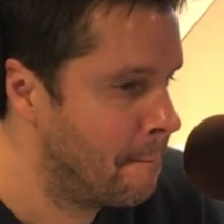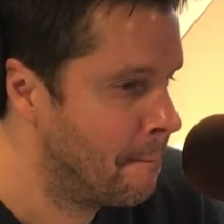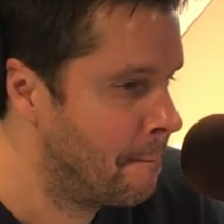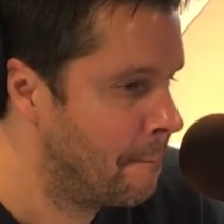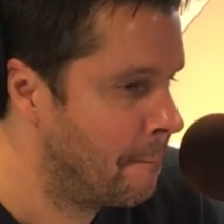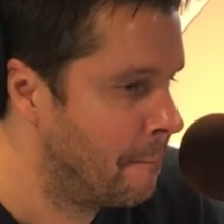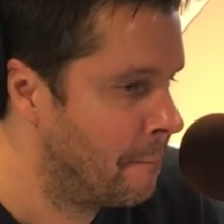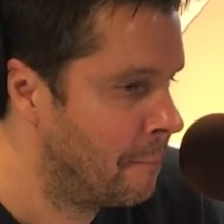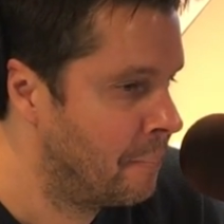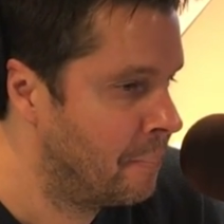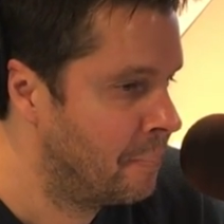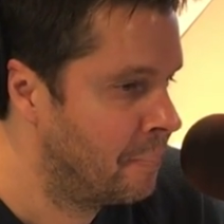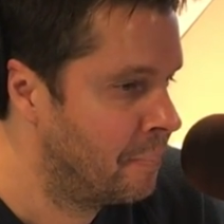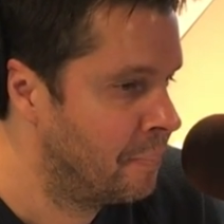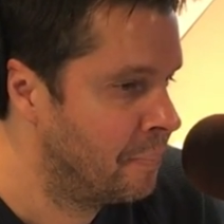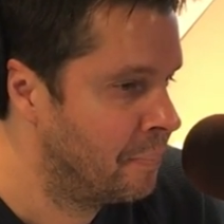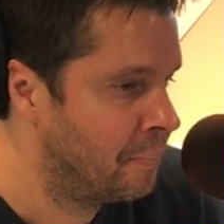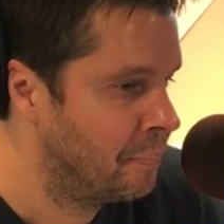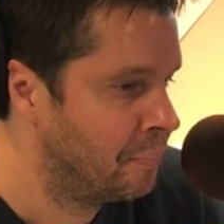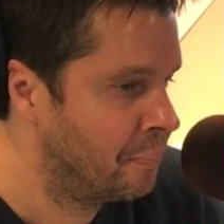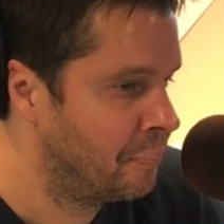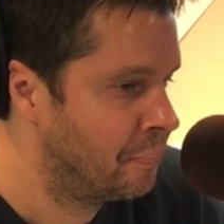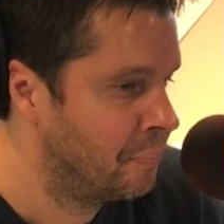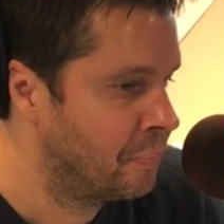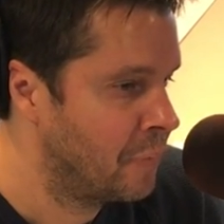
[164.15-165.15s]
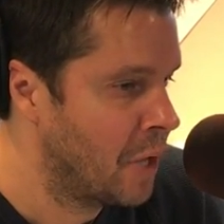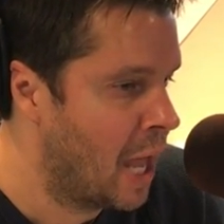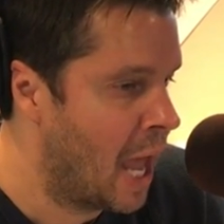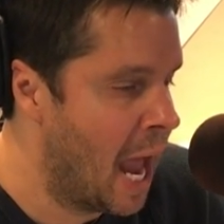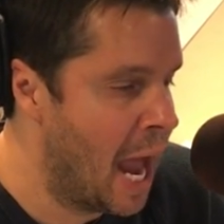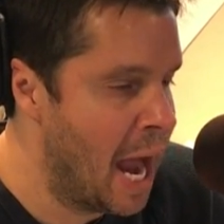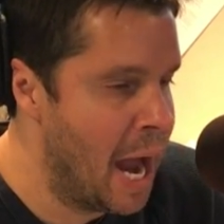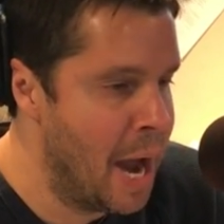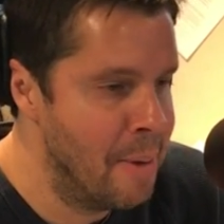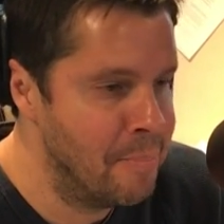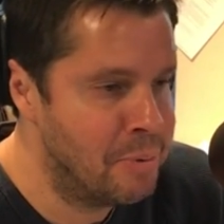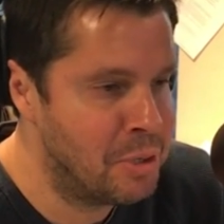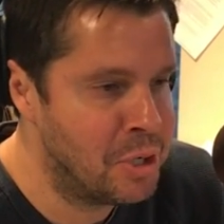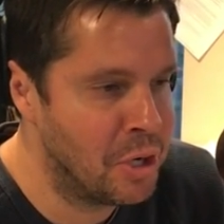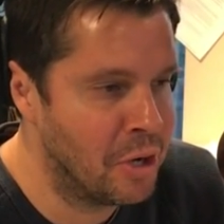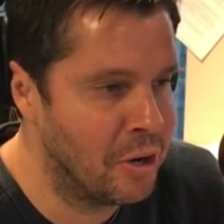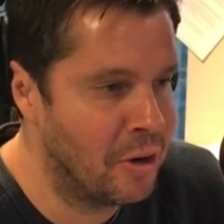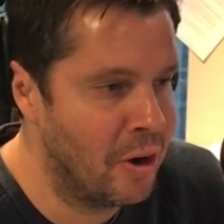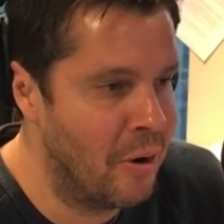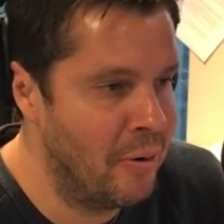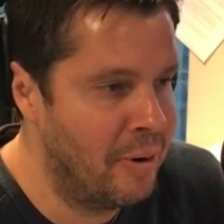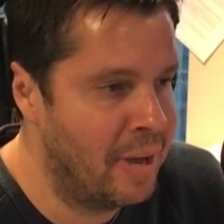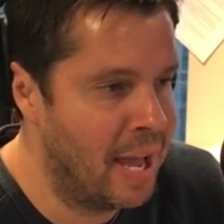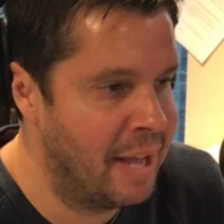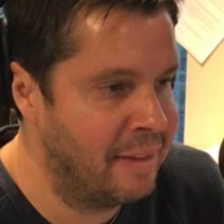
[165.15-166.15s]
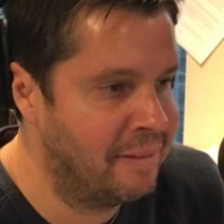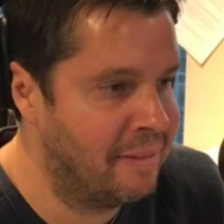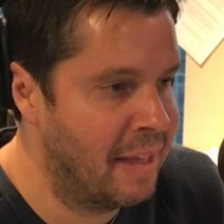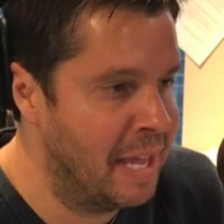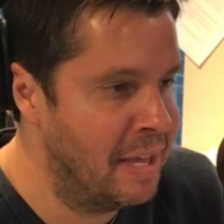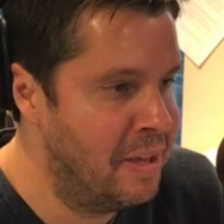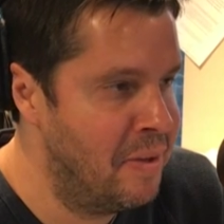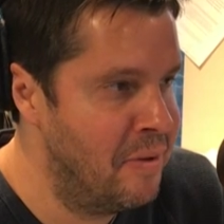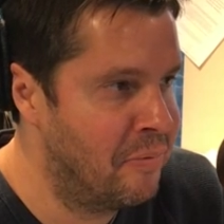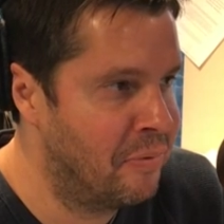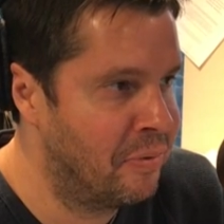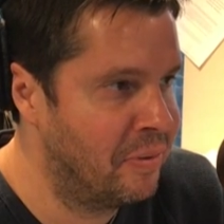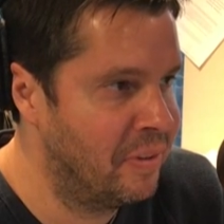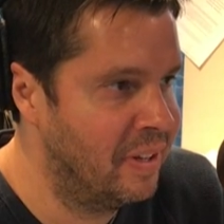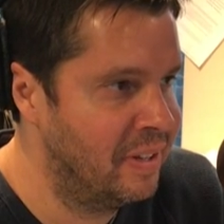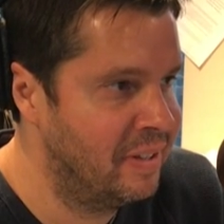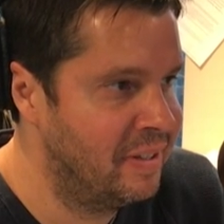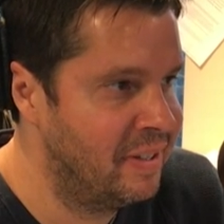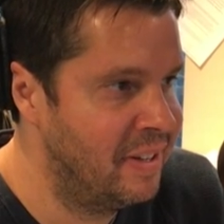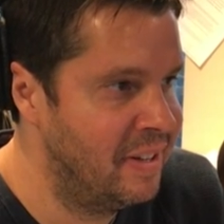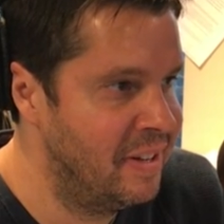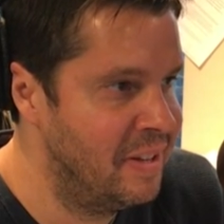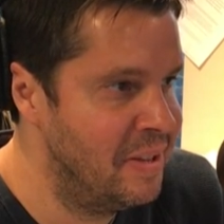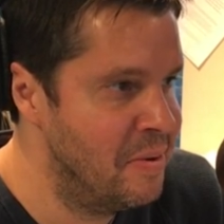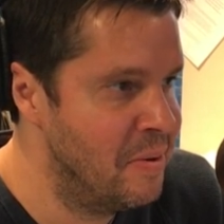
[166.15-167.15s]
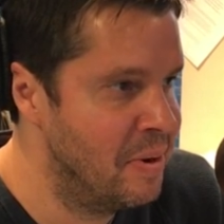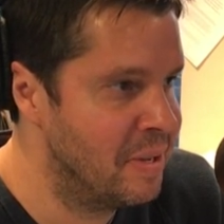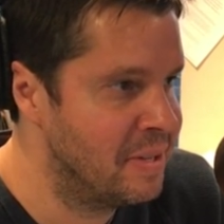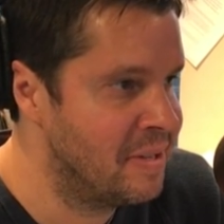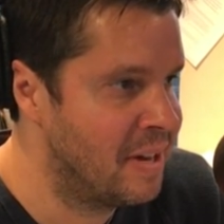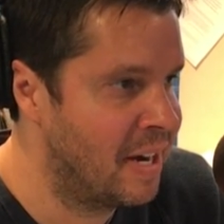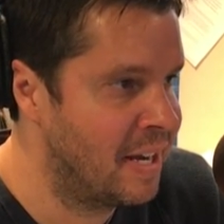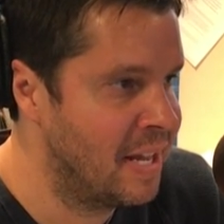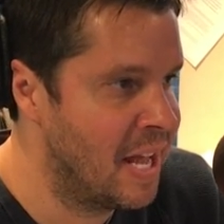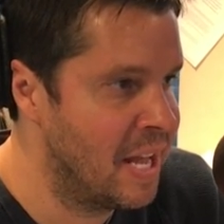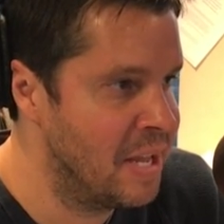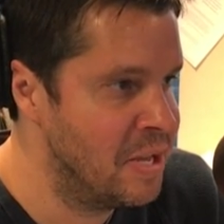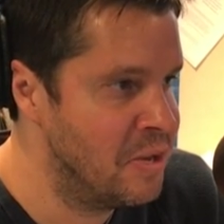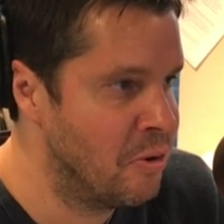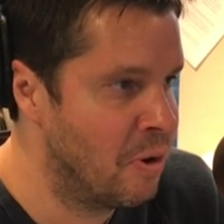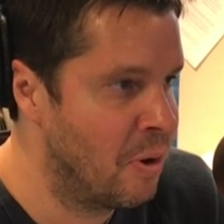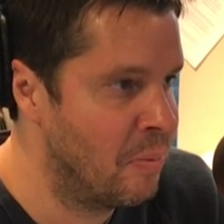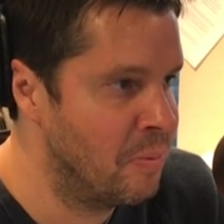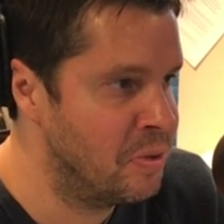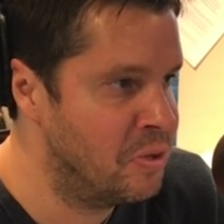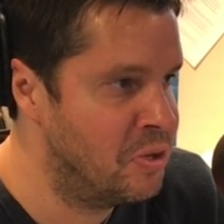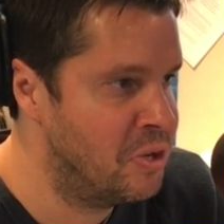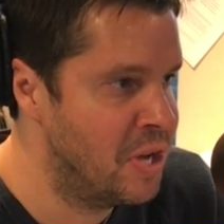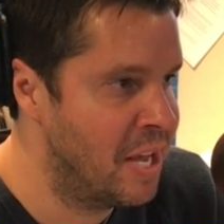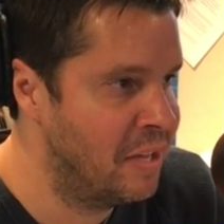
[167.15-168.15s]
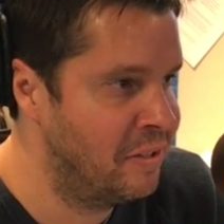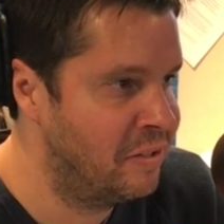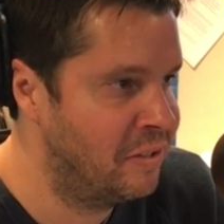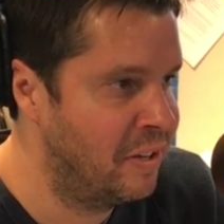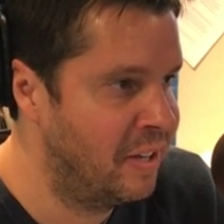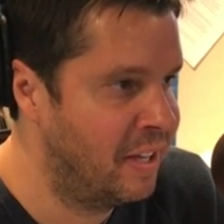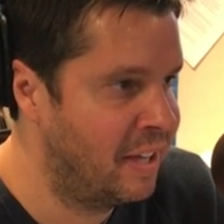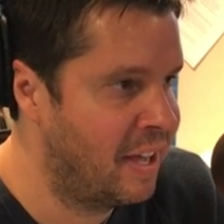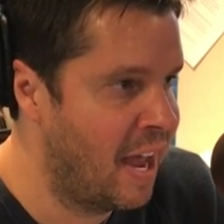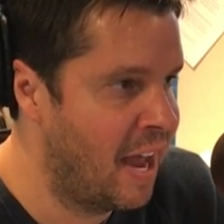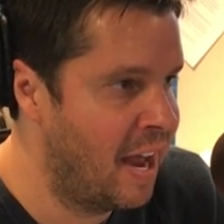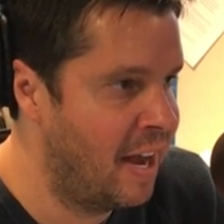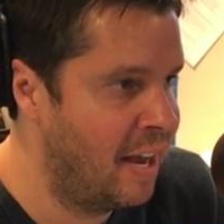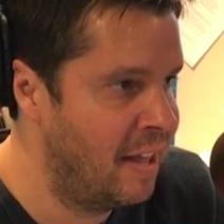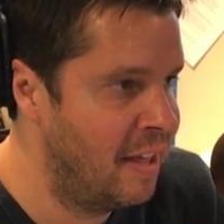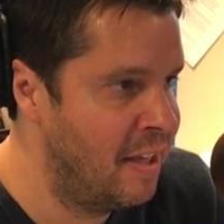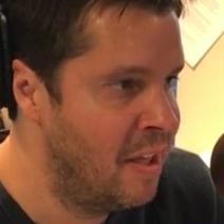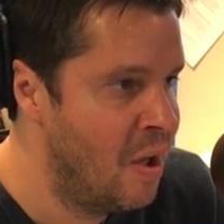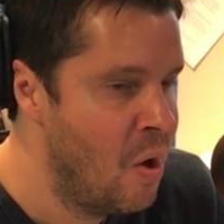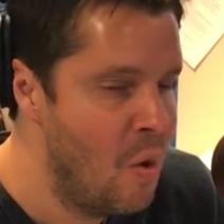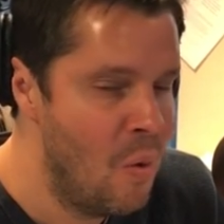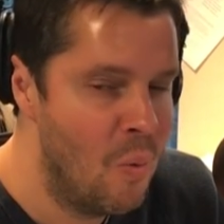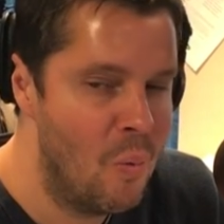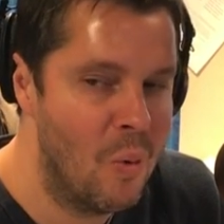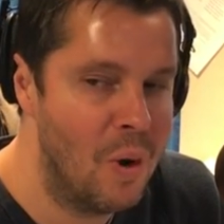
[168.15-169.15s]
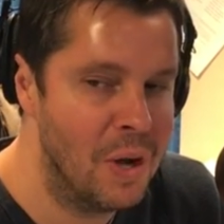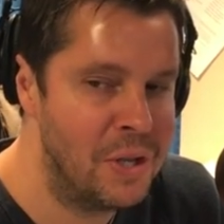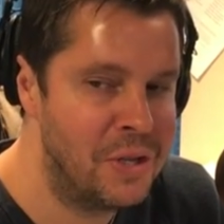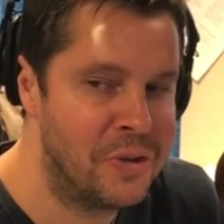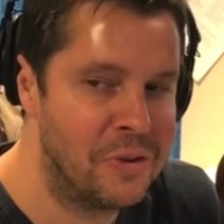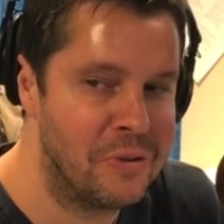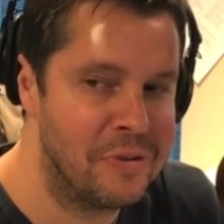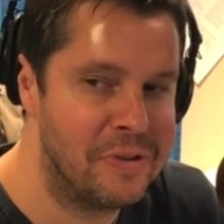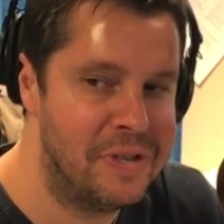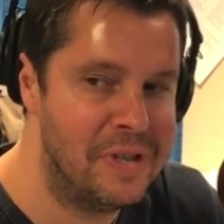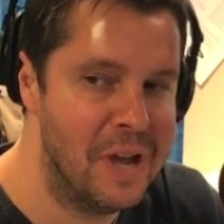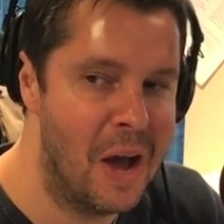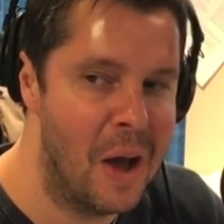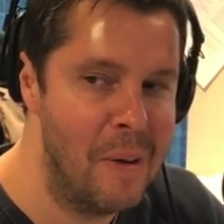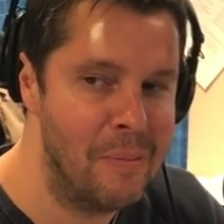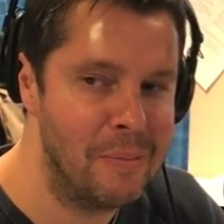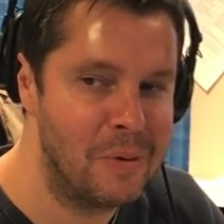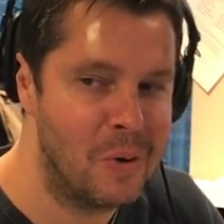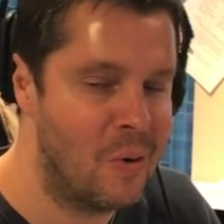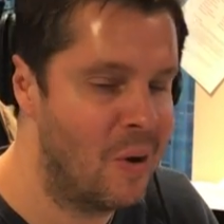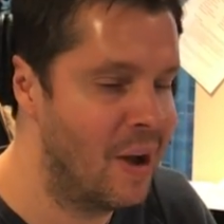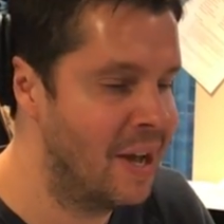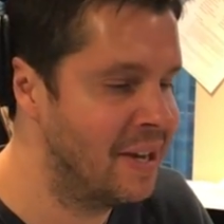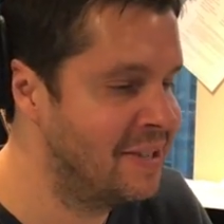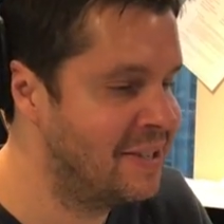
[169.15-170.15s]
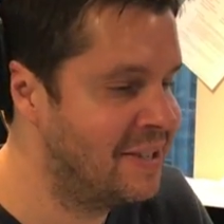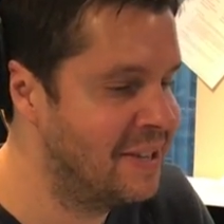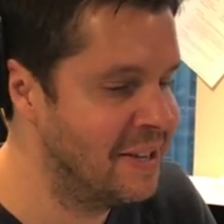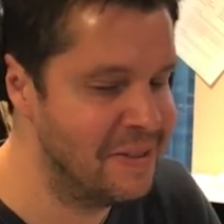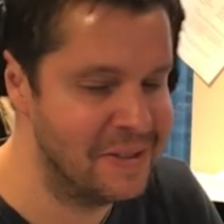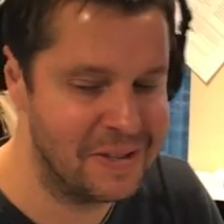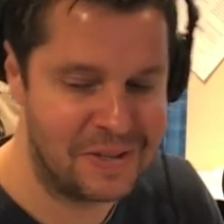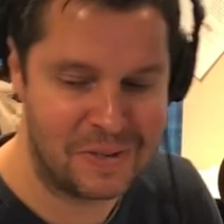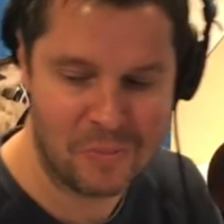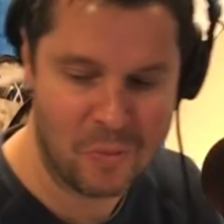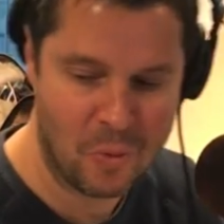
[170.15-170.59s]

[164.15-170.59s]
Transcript: Hampshire, Illinois. Hampshire. Right. Okay. Thank you for listening to US 99. You're on with Jason and Katie What's your dumb question this